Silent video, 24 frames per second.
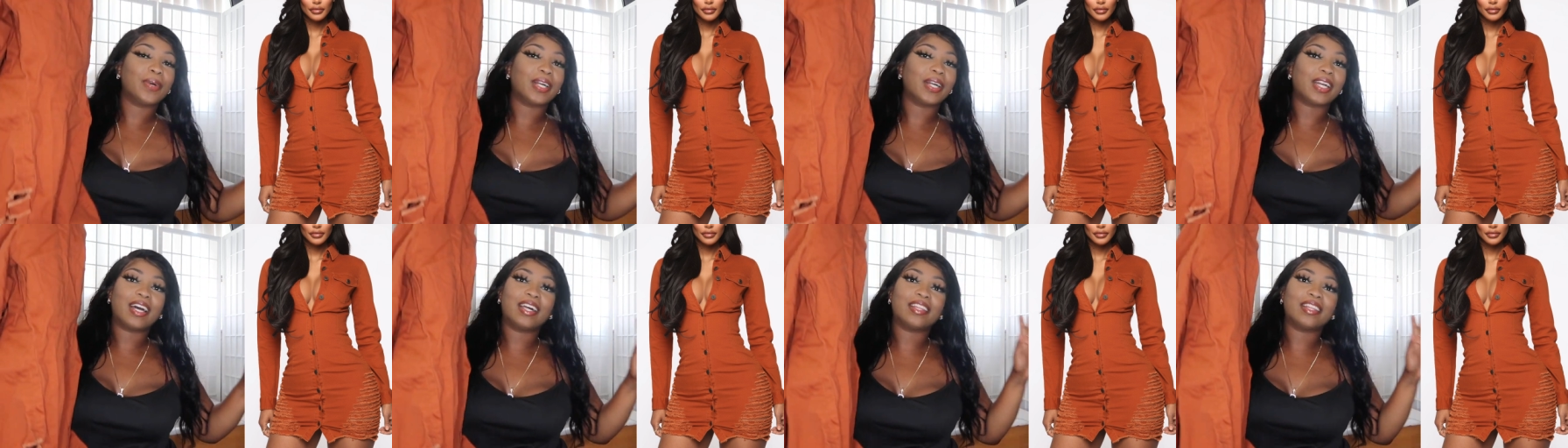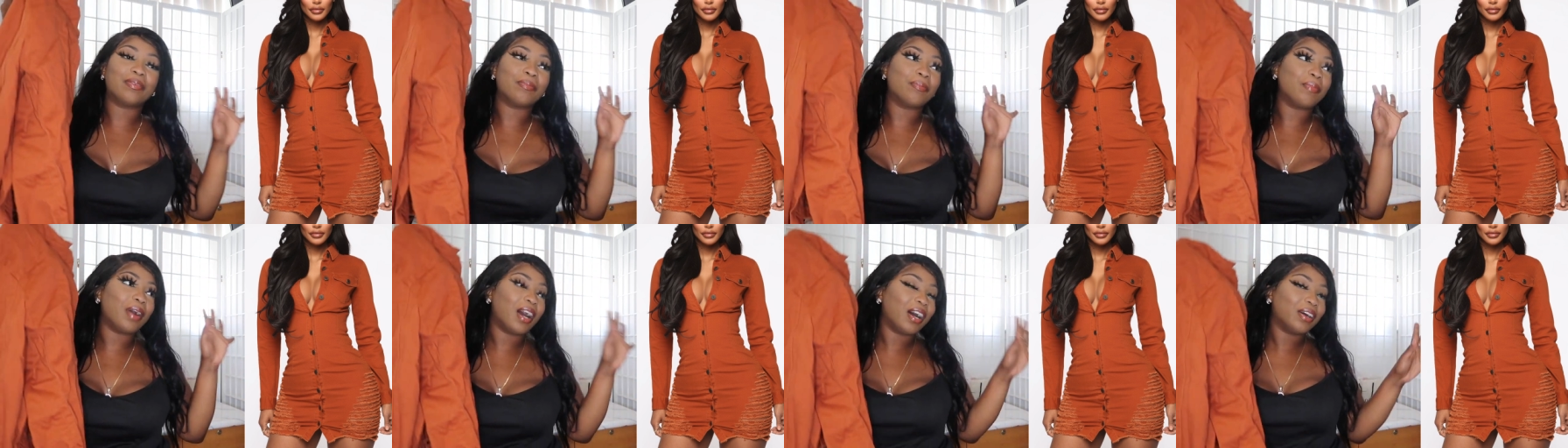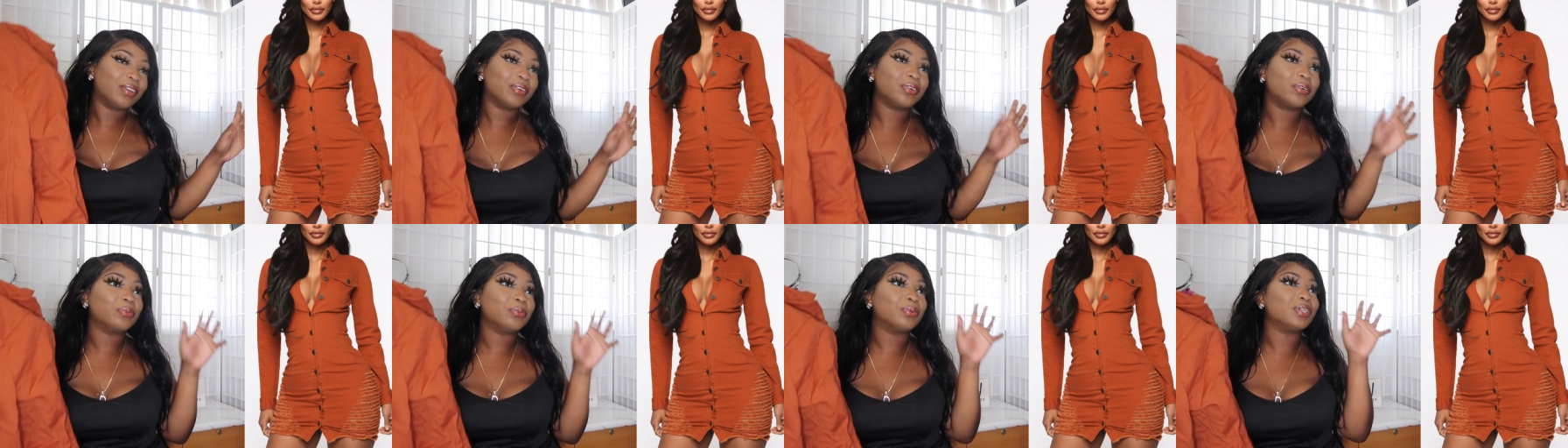my god the
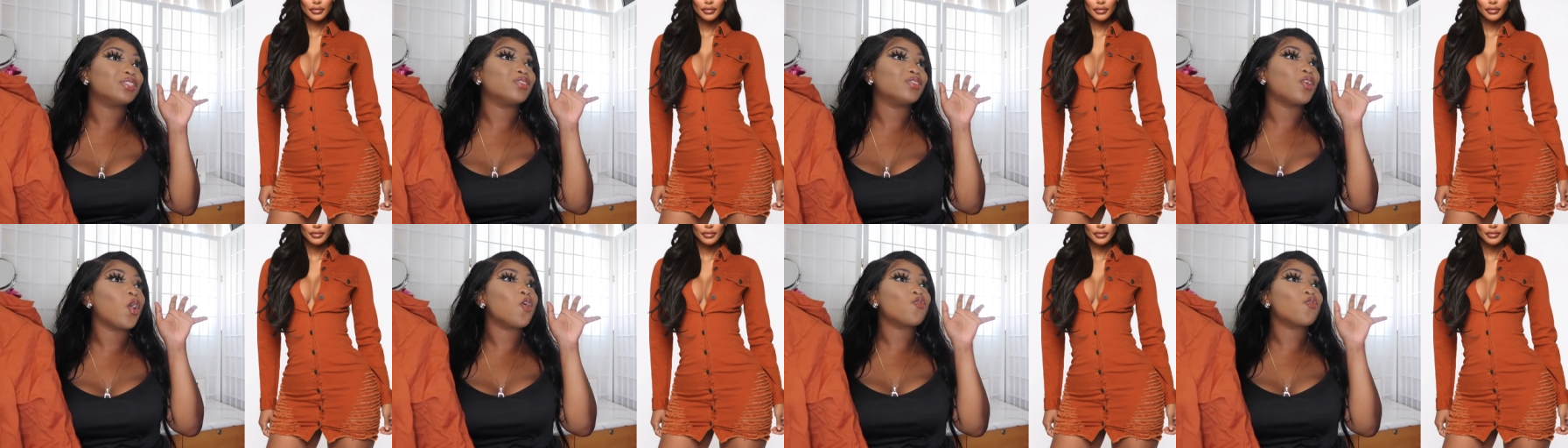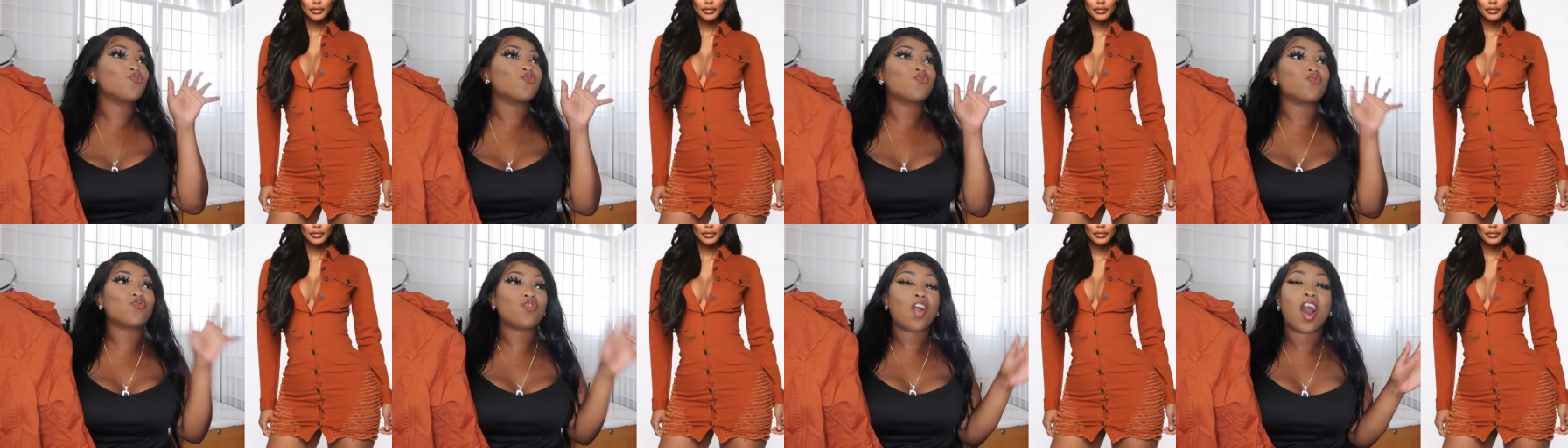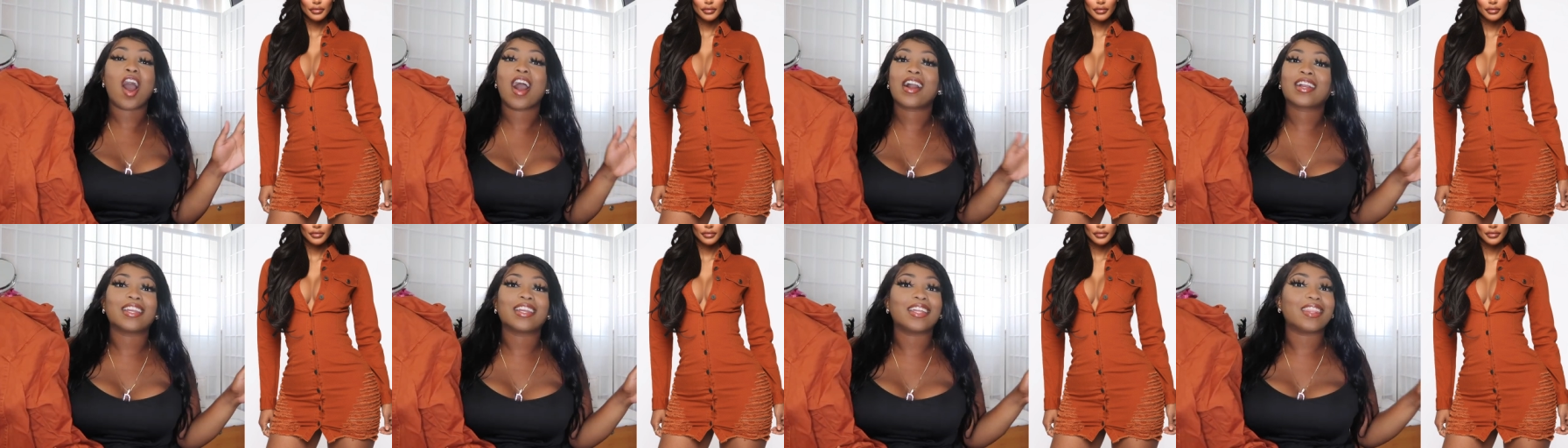model was
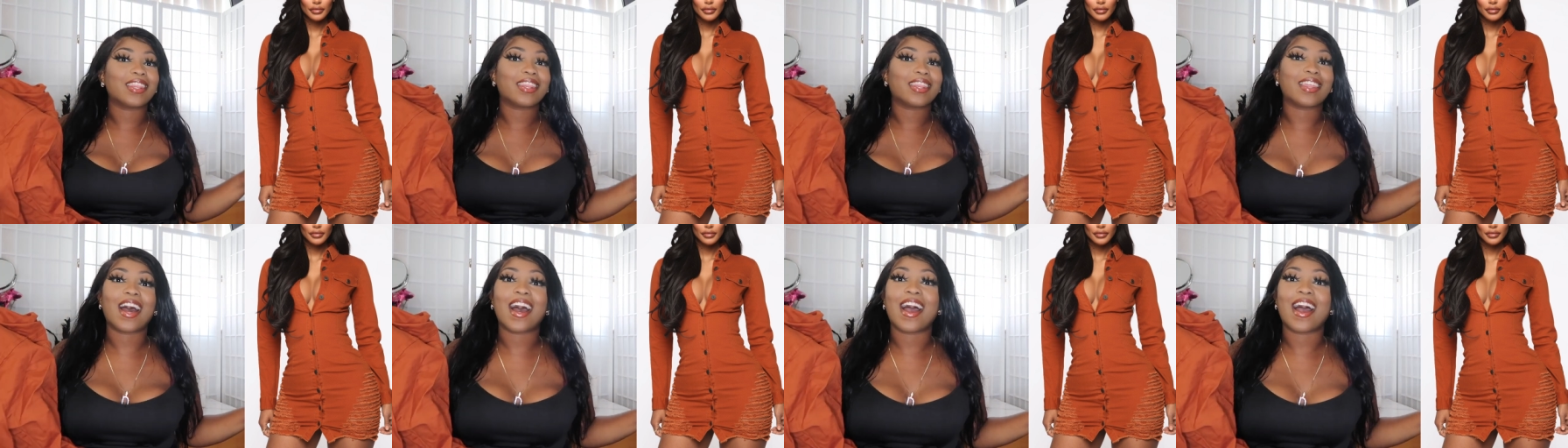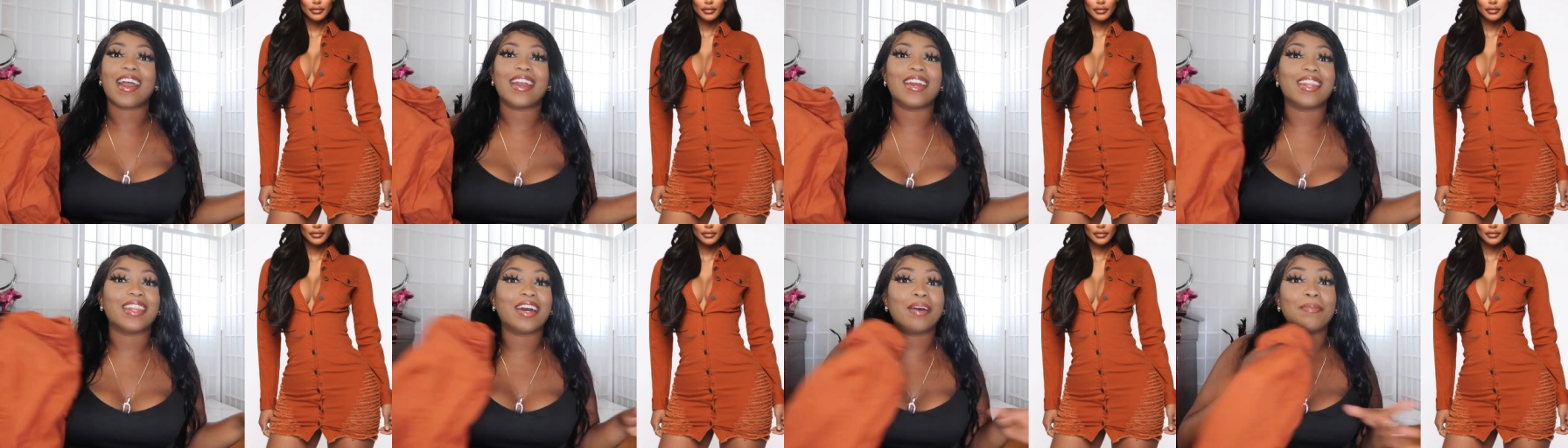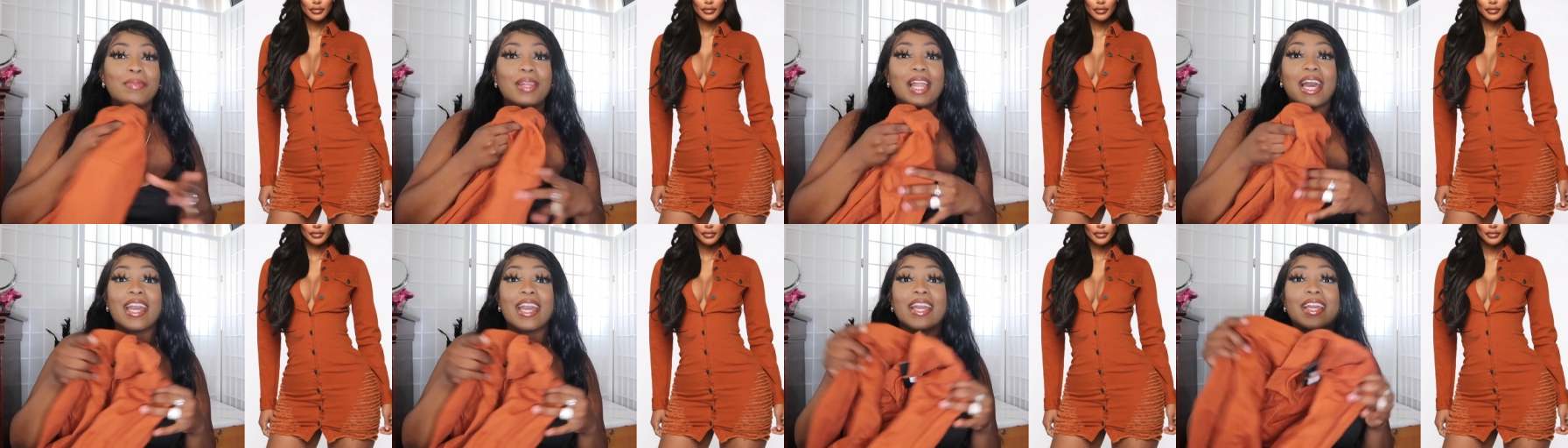rocking that and
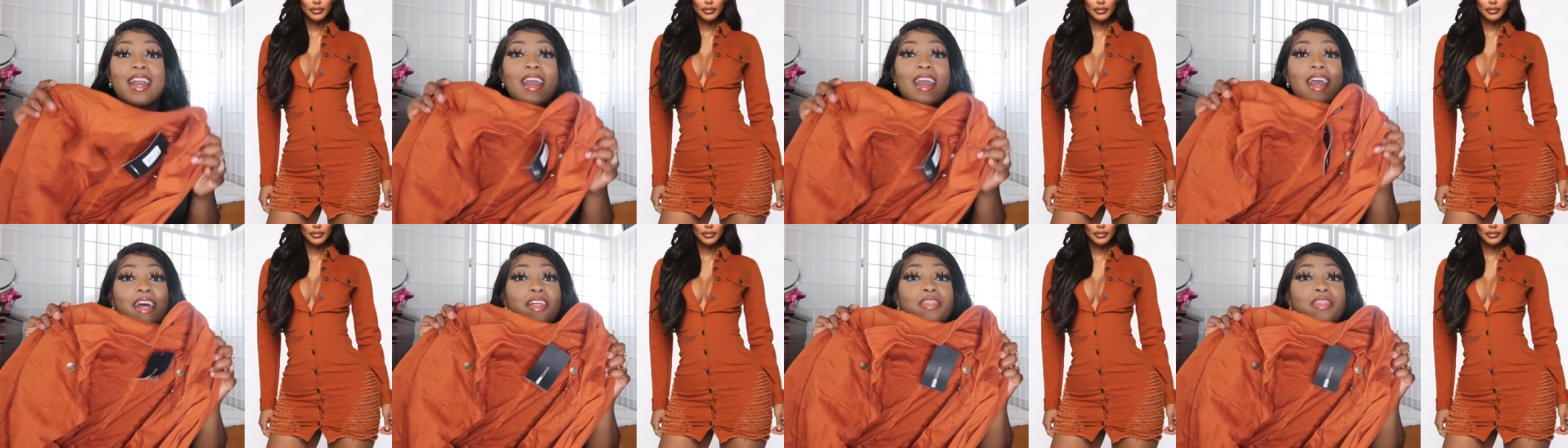i'm like